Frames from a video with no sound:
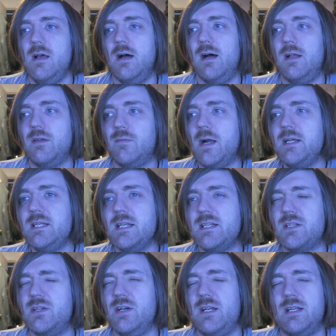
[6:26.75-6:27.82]
Uh, the writing
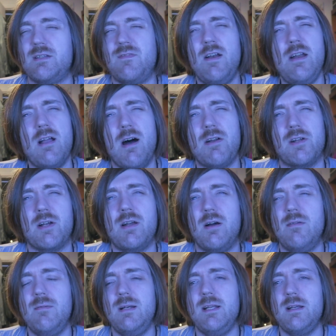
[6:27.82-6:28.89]
is good. It's very odd. I
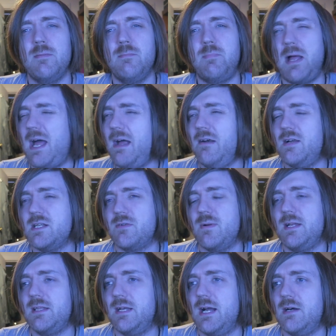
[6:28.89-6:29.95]
can't really compare it to
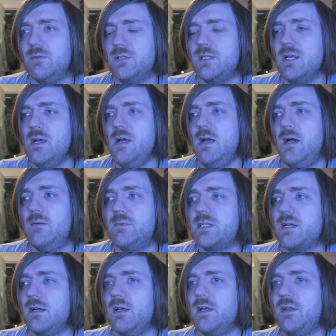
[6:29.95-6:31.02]
anything else. Um, it's
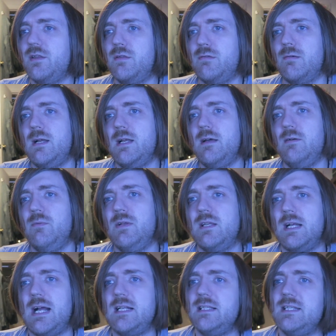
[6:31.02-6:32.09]
kind of like a thriller with
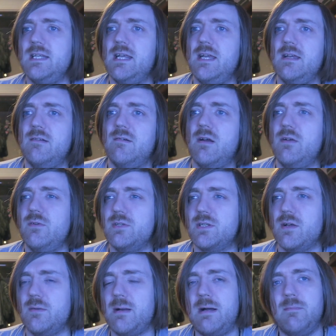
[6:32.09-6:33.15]
an anti-hero who's
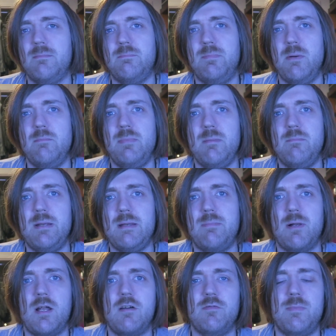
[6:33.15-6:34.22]
going about bumping
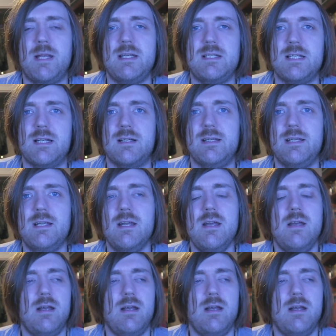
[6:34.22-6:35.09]
people off, basically.